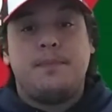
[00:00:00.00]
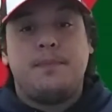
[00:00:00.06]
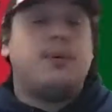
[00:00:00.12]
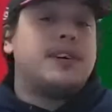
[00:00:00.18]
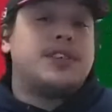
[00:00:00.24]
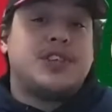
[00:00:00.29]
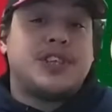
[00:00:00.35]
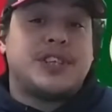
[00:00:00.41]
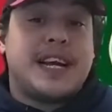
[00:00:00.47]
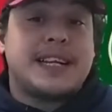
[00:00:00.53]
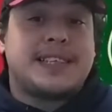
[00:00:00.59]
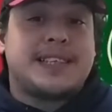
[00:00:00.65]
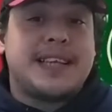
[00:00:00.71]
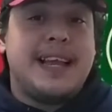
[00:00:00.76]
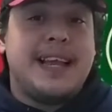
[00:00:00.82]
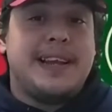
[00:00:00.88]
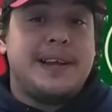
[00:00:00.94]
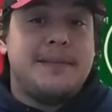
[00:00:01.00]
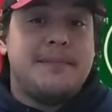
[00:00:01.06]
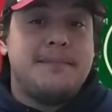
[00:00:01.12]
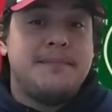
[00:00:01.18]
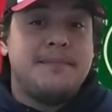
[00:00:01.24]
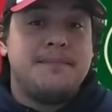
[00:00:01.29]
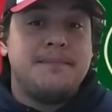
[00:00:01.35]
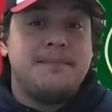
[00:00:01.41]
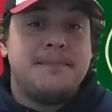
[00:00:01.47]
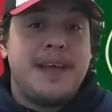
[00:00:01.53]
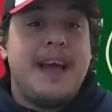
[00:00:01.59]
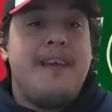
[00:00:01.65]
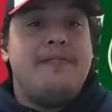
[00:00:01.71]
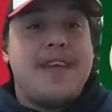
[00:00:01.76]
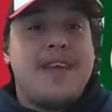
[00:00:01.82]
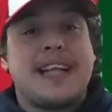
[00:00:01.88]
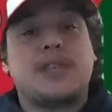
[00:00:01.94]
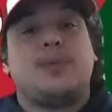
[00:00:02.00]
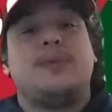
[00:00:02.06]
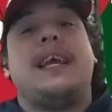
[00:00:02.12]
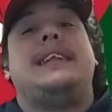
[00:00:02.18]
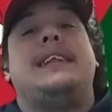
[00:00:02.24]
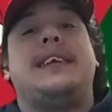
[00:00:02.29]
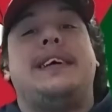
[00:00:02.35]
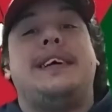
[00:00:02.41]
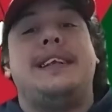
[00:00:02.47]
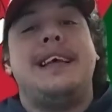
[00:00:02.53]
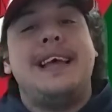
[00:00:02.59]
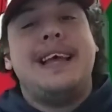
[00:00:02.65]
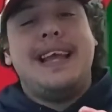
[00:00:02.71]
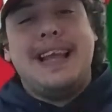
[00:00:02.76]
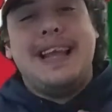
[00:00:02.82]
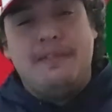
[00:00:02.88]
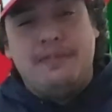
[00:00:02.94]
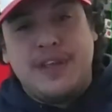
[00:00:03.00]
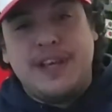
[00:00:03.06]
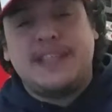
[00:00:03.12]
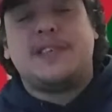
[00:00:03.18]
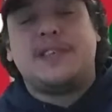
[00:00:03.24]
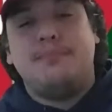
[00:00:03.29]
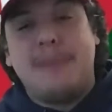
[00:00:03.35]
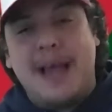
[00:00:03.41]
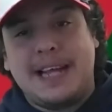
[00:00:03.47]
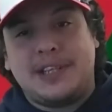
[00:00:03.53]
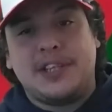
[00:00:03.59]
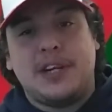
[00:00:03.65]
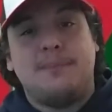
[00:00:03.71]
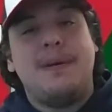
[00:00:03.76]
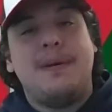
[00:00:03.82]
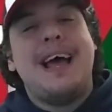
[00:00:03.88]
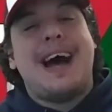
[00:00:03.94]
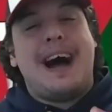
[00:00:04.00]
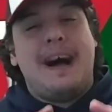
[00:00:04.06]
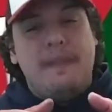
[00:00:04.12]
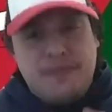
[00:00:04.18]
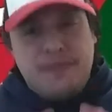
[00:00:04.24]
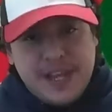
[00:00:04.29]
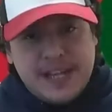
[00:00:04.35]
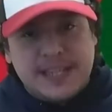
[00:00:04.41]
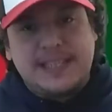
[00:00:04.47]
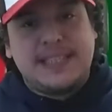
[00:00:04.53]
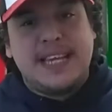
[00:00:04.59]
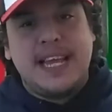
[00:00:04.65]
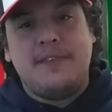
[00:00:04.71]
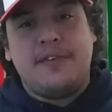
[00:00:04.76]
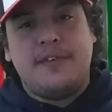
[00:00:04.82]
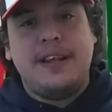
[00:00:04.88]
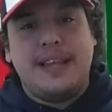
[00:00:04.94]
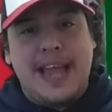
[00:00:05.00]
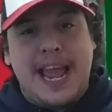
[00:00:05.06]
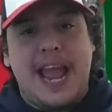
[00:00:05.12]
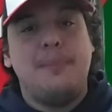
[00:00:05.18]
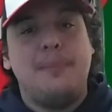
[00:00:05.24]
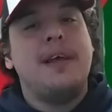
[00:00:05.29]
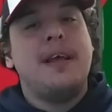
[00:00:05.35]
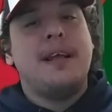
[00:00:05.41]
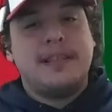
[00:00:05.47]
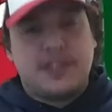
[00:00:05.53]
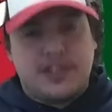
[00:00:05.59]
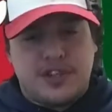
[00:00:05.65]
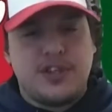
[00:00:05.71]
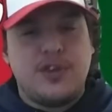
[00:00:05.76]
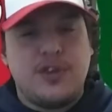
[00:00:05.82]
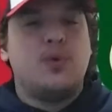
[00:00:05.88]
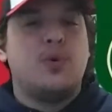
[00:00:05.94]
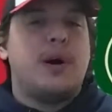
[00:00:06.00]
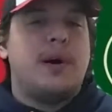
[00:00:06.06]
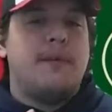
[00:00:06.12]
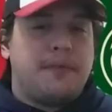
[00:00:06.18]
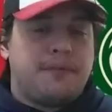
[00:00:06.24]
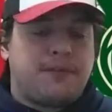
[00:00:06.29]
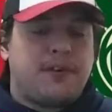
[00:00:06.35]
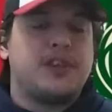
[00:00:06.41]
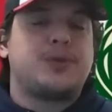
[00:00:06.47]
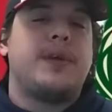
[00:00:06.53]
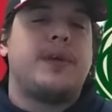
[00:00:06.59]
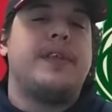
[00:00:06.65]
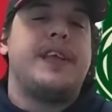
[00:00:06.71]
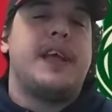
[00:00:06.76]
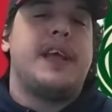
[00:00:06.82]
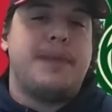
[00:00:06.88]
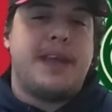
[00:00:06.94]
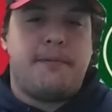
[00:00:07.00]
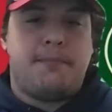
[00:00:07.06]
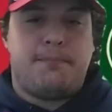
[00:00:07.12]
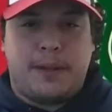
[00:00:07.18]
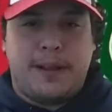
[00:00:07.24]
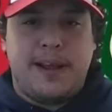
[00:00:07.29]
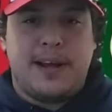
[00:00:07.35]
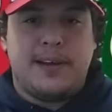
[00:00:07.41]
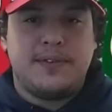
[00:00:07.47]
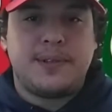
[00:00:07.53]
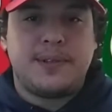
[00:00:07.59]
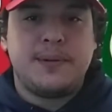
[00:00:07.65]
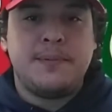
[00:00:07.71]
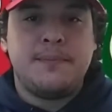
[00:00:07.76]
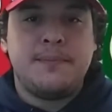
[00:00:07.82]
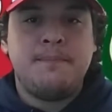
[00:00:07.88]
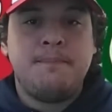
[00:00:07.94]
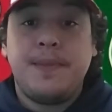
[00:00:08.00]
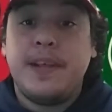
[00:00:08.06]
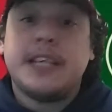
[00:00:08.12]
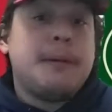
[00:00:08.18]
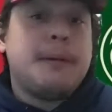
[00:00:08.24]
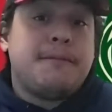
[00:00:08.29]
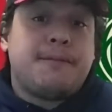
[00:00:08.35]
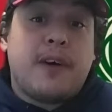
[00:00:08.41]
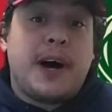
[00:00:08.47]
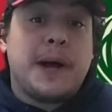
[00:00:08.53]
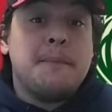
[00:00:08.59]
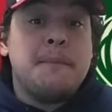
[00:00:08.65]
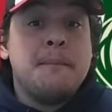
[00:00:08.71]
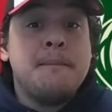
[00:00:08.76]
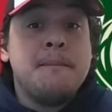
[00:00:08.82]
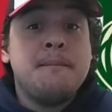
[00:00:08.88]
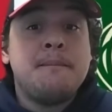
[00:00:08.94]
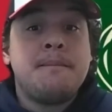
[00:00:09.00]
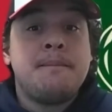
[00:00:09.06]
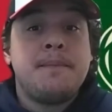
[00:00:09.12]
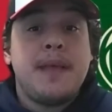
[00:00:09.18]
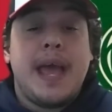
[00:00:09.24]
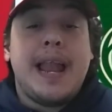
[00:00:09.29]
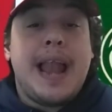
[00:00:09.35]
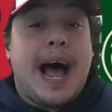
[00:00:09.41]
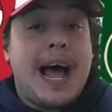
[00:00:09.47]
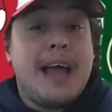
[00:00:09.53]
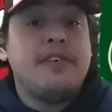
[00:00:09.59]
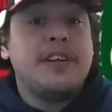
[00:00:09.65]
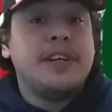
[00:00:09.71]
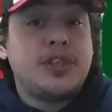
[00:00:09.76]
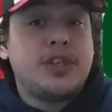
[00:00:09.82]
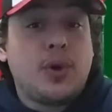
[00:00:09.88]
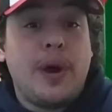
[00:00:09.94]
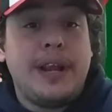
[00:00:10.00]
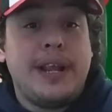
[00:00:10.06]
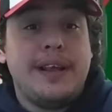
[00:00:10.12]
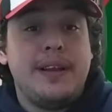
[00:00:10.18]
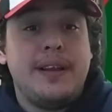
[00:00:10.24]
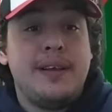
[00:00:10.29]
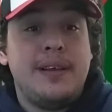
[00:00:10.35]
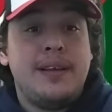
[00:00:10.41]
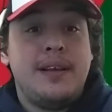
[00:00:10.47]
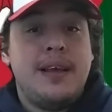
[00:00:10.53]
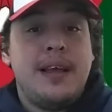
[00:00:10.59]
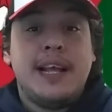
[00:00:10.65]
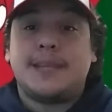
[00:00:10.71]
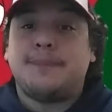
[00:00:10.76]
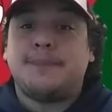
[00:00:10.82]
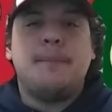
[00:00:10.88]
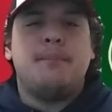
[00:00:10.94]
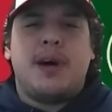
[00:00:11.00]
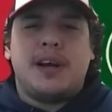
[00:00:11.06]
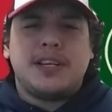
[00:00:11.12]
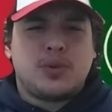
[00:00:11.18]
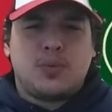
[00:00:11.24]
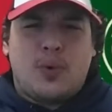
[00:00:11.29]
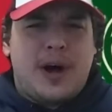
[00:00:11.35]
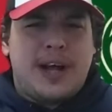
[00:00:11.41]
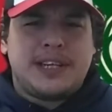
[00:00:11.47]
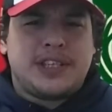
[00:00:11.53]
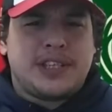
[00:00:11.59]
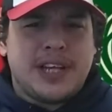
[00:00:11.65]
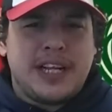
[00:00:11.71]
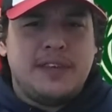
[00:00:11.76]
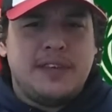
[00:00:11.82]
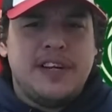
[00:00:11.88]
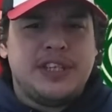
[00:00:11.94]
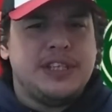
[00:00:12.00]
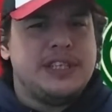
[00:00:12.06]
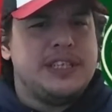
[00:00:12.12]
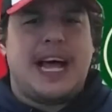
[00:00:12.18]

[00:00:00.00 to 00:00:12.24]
Bulls just got to stay in it. And that's what they did in this matchup on this given game 2 of the first round of the NBA playoffs. It's been fun, and I've enjoyed it. It's been must-watch television.